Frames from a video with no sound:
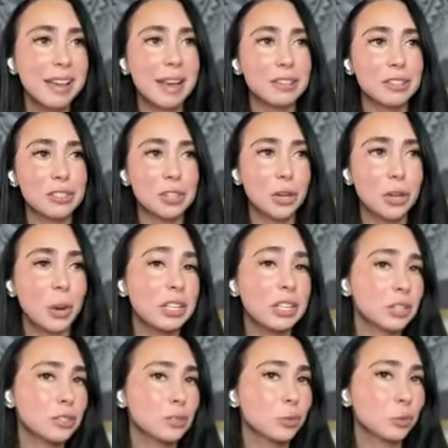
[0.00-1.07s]
And so I
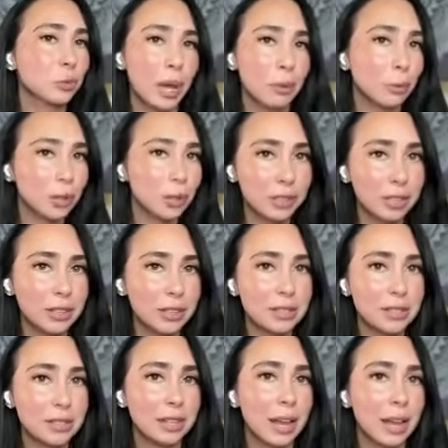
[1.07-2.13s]
just went with
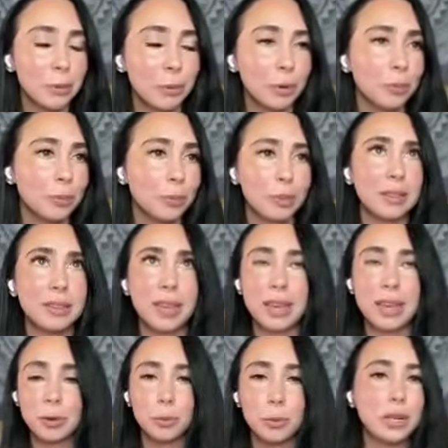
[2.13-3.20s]
it. And I would be
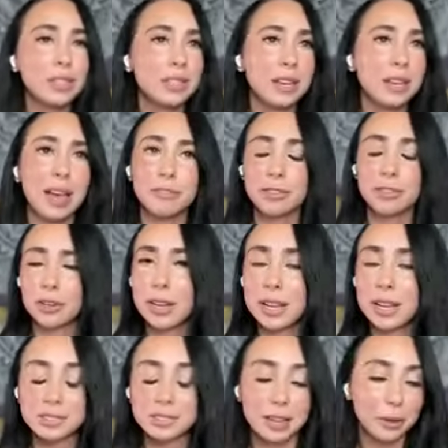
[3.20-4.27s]
like one day after
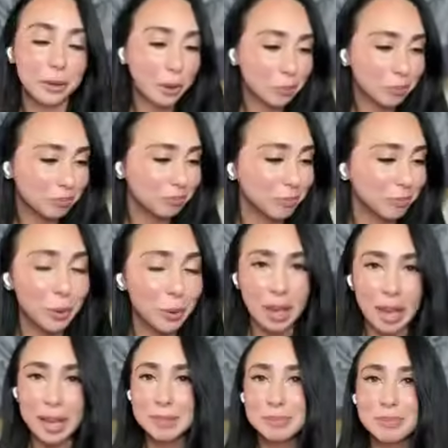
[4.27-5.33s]
next, like, oh,
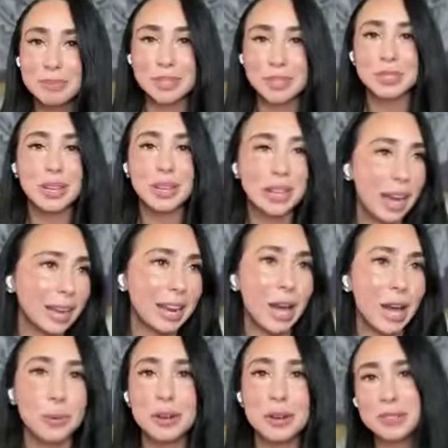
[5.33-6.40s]
okay, an
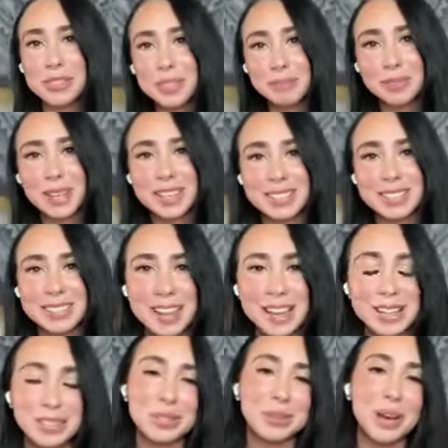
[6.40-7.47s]
hour of sleep last
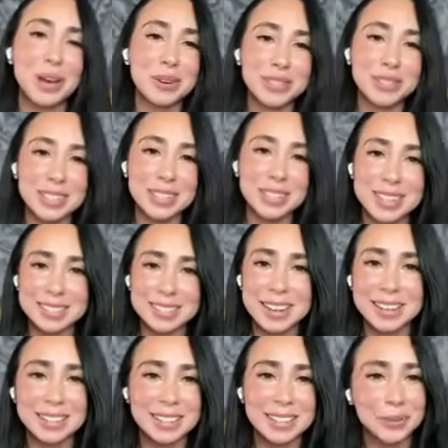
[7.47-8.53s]
night, 2 hours last
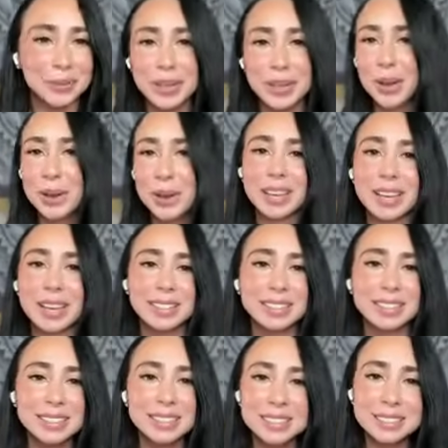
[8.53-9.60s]
night. Here we go
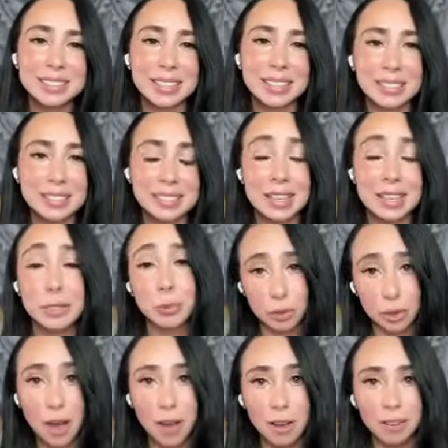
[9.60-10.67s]
again. And these days
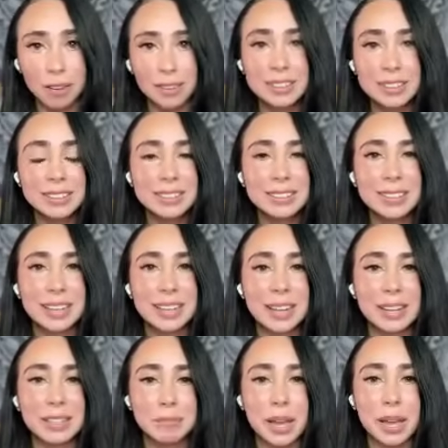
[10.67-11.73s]
were long,
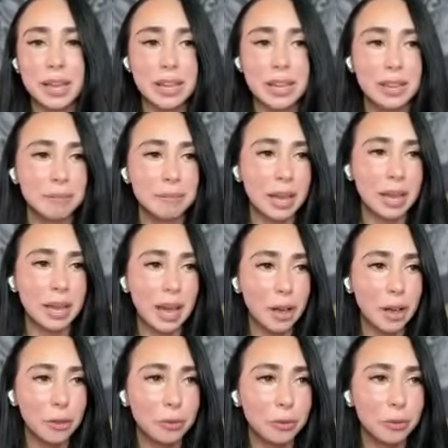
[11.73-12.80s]
and my
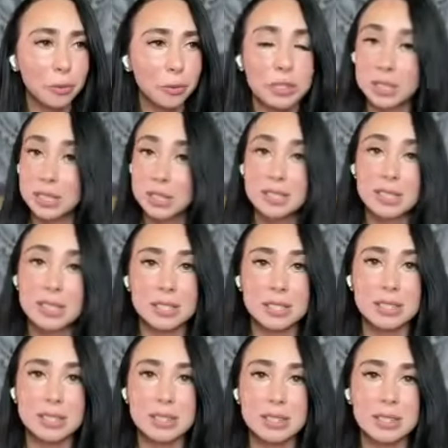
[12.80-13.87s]
health was
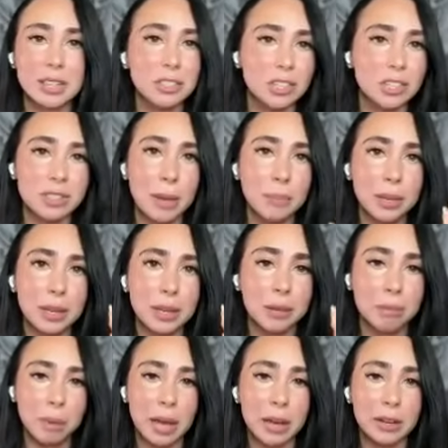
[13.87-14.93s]
consistent, and it just kept
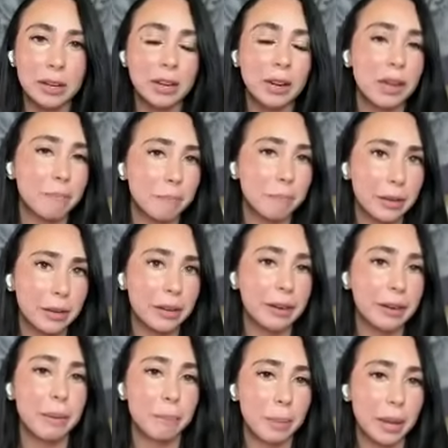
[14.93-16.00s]
getting better and
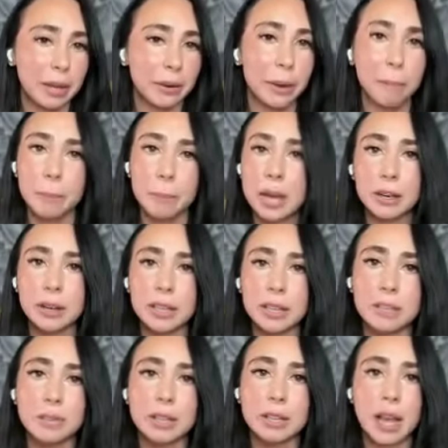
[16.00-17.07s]
better and better and better
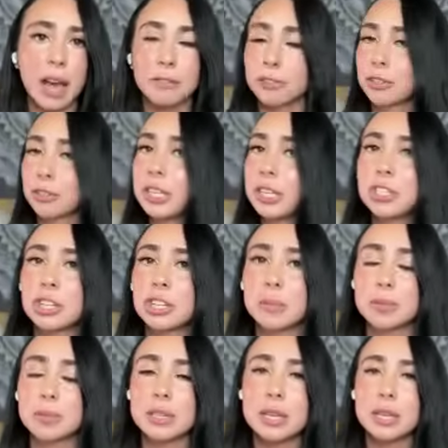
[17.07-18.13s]
even after
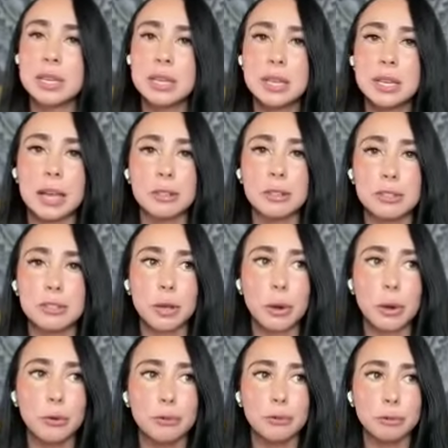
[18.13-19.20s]
Egypt. And
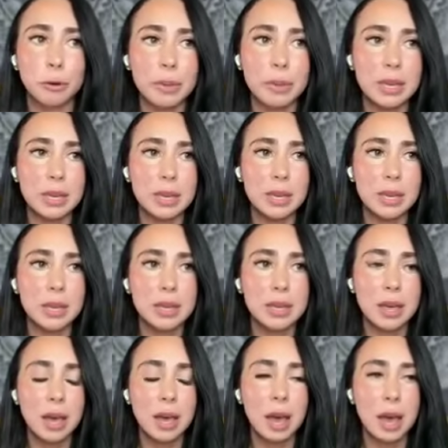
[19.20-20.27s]
so for me,
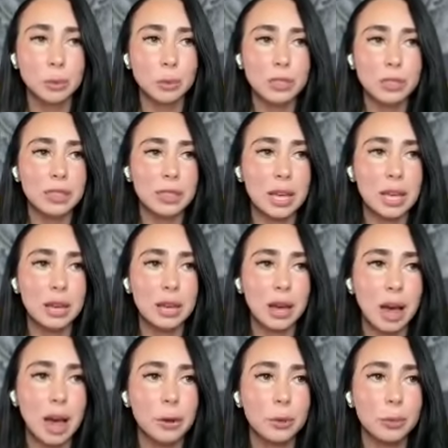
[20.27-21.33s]
it was like
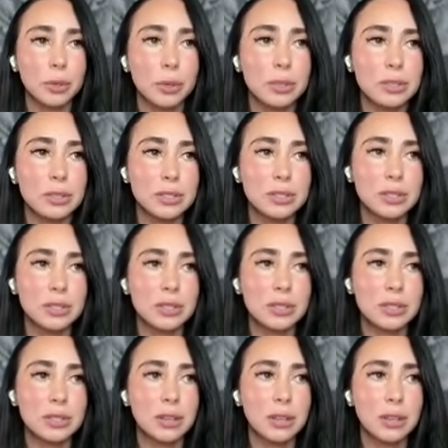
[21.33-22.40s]
I was
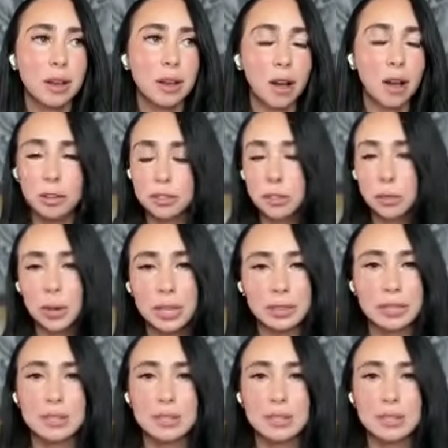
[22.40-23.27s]
also